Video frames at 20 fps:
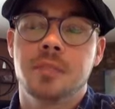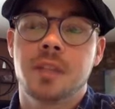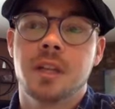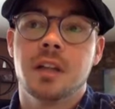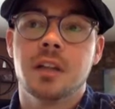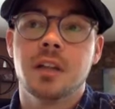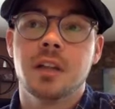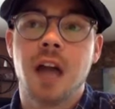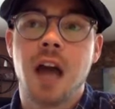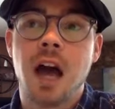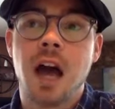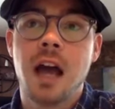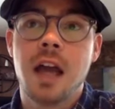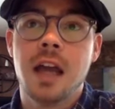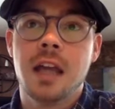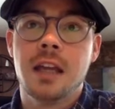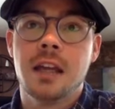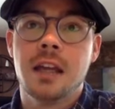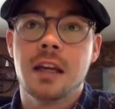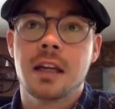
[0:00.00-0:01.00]

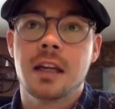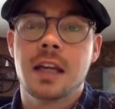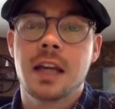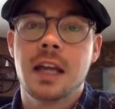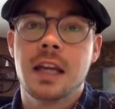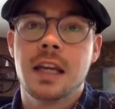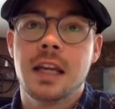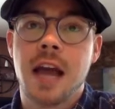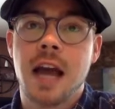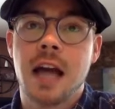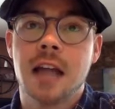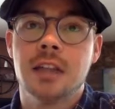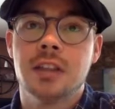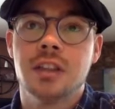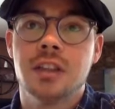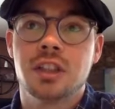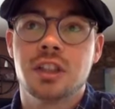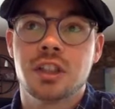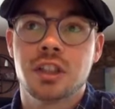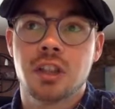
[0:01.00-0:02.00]
lying cannot
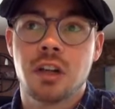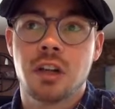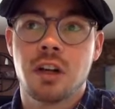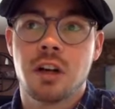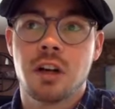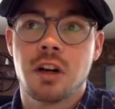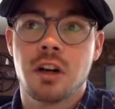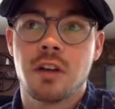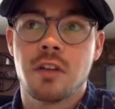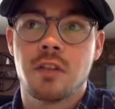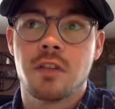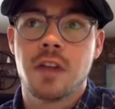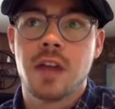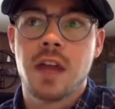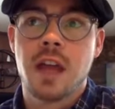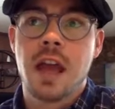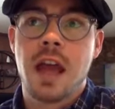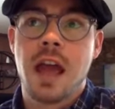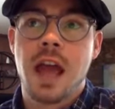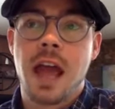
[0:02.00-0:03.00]
serve
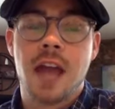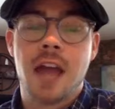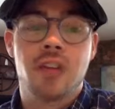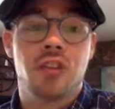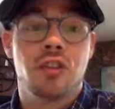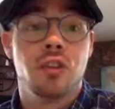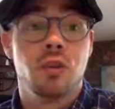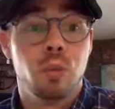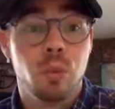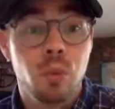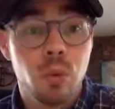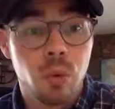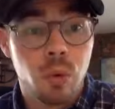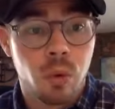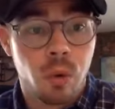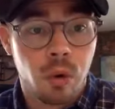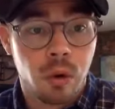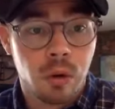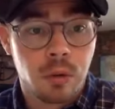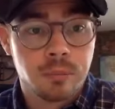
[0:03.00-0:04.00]
as the
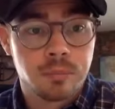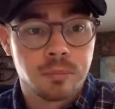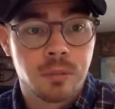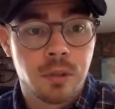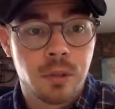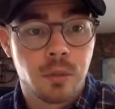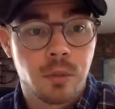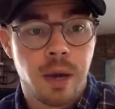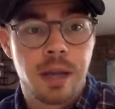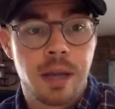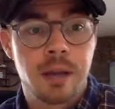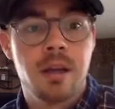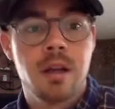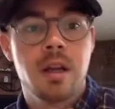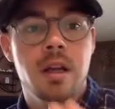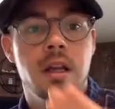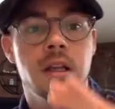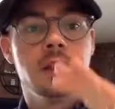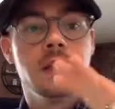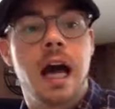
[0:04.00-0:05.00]
rule, right?
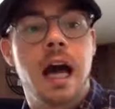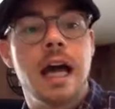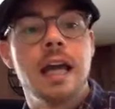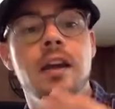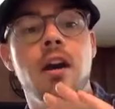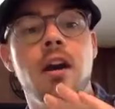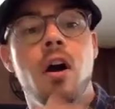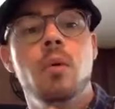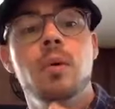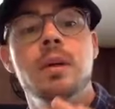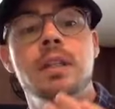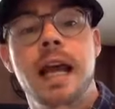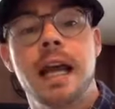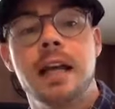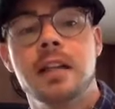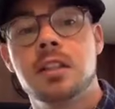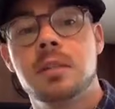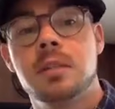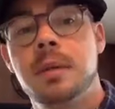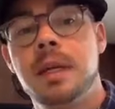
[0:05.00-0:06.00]
Lying always
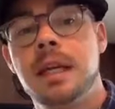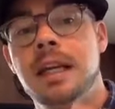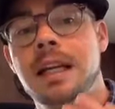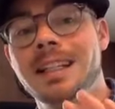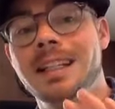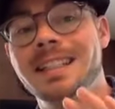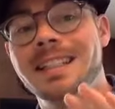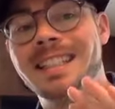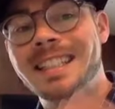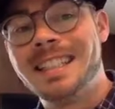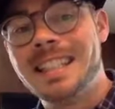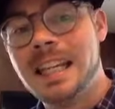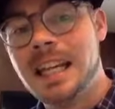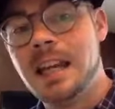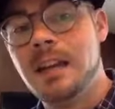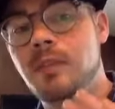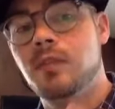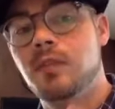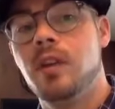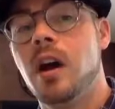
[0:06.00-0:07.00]
has to be
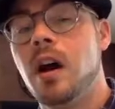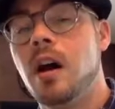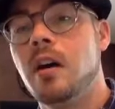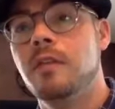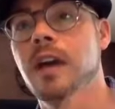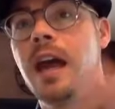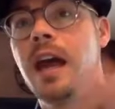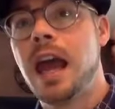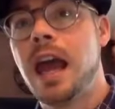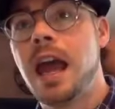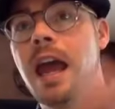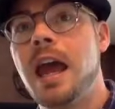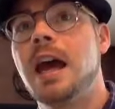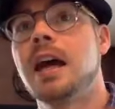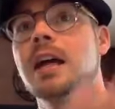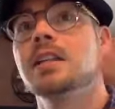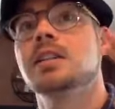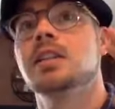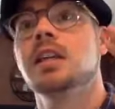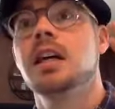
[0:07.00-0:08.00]
conceived of
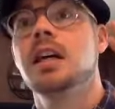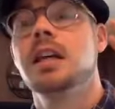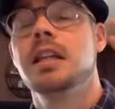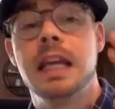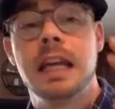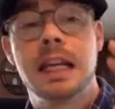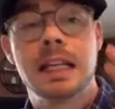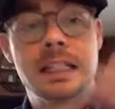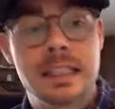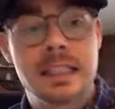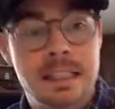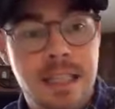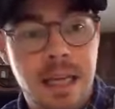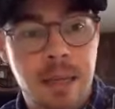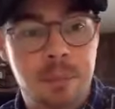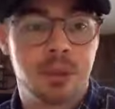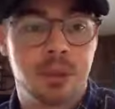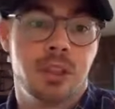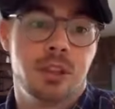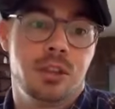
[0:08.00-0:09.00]
as the
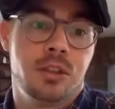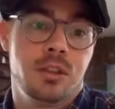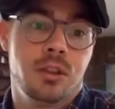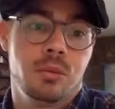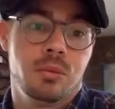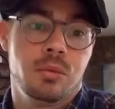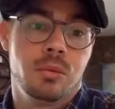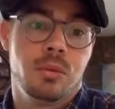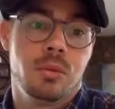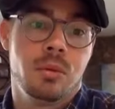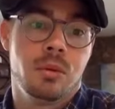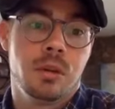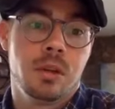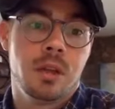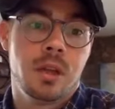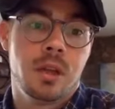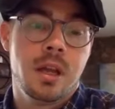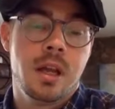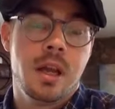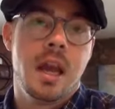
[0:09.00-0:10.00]
exception to the rule.
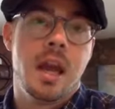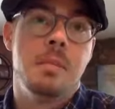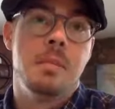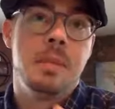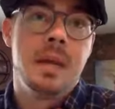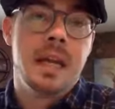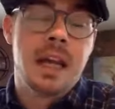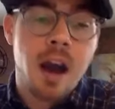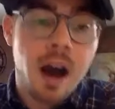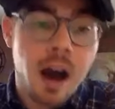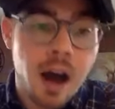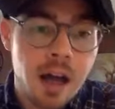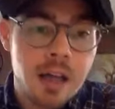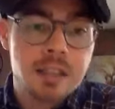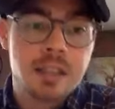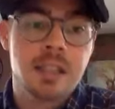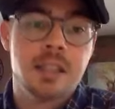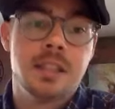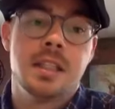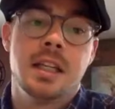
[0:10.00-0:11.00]
And
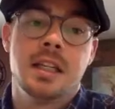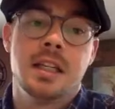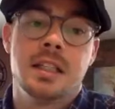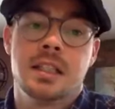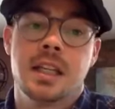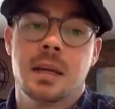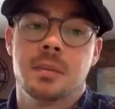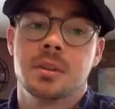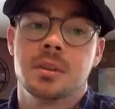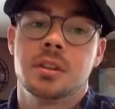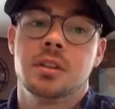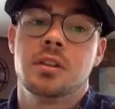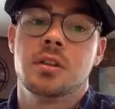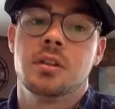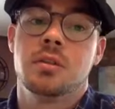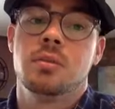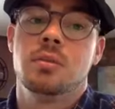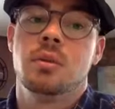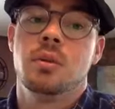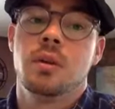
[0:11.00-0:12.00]
because it's the exception to
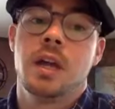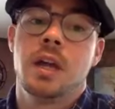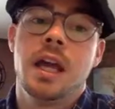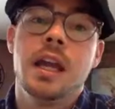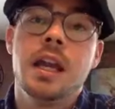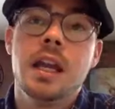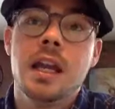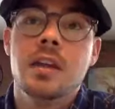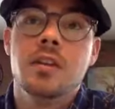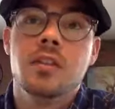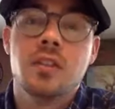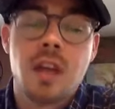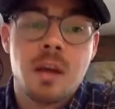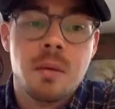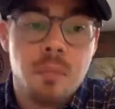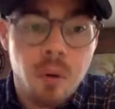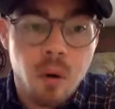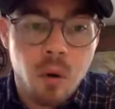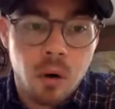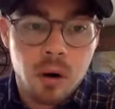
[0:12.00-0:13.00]
the rule, it is
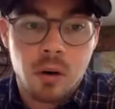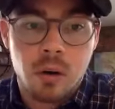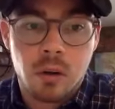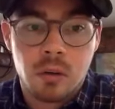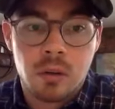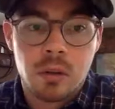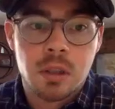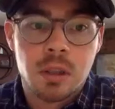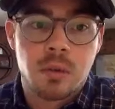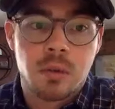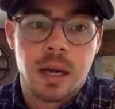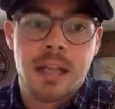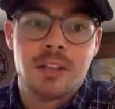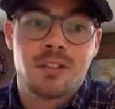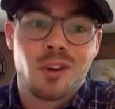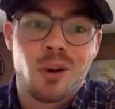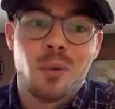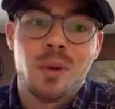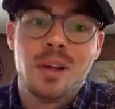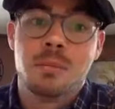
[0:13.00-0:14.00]
immoral. Right? It's
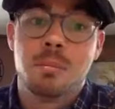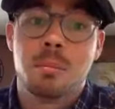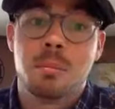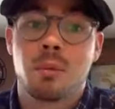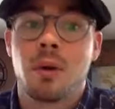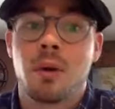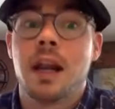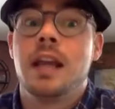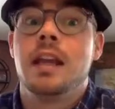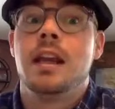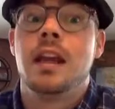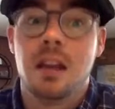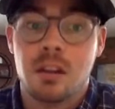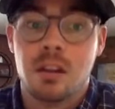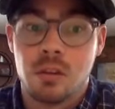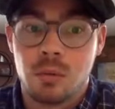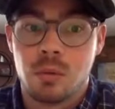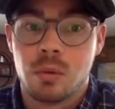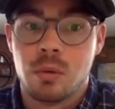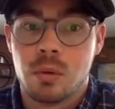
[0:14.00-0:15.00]
always breaking
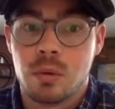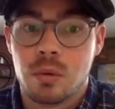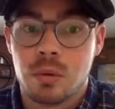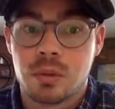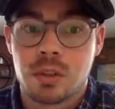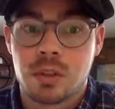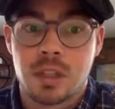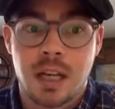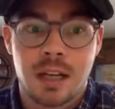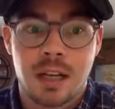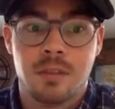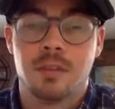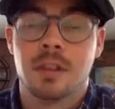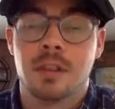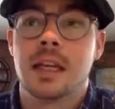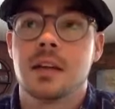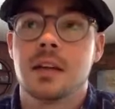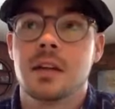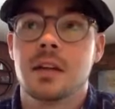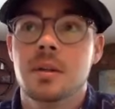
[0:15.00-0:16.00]
the rules, kind of
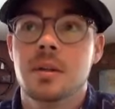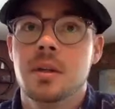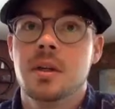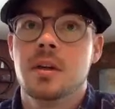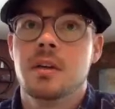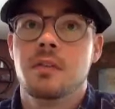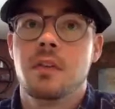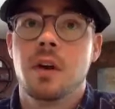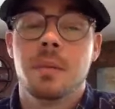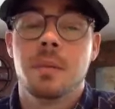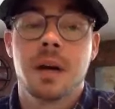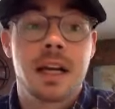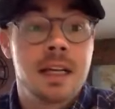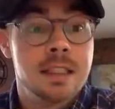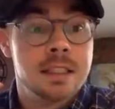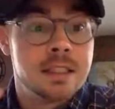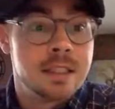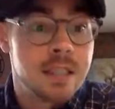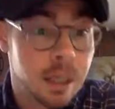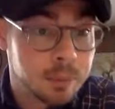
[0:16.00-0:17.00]
like from a
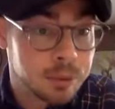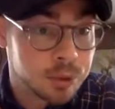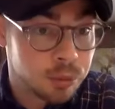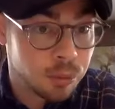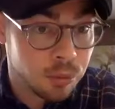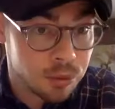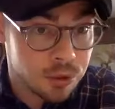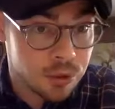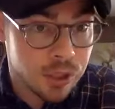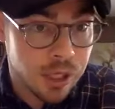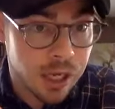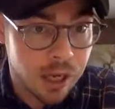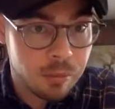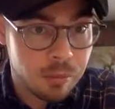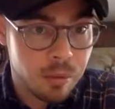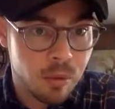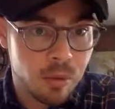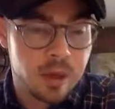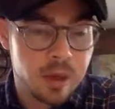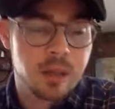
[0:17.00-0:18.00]
conceptual
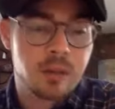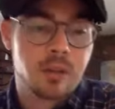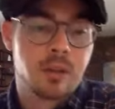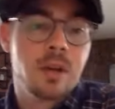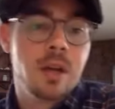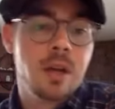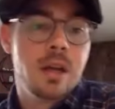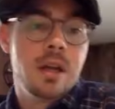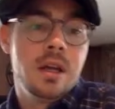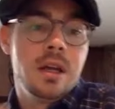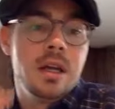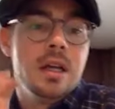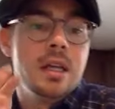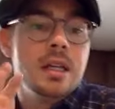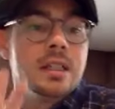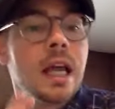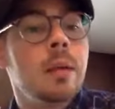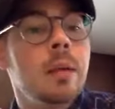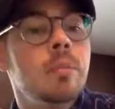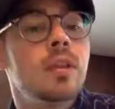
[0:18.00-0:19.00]
standpoint.
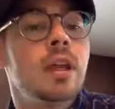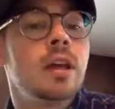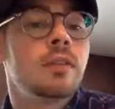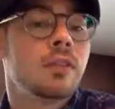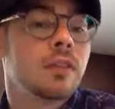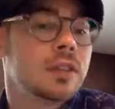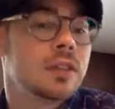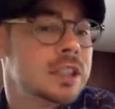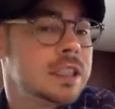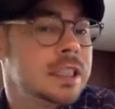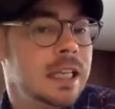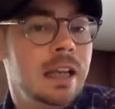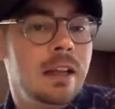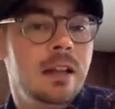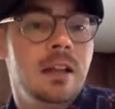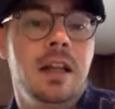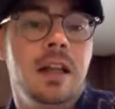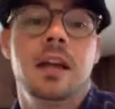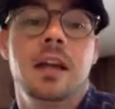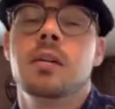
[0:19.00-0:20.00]
Same thing for
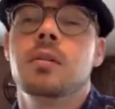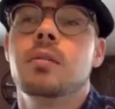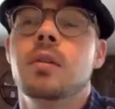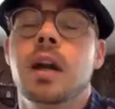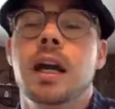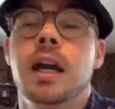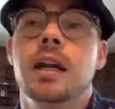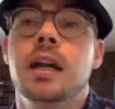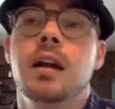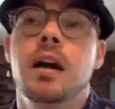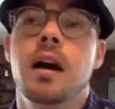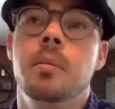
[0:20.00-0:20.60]
stealing, right?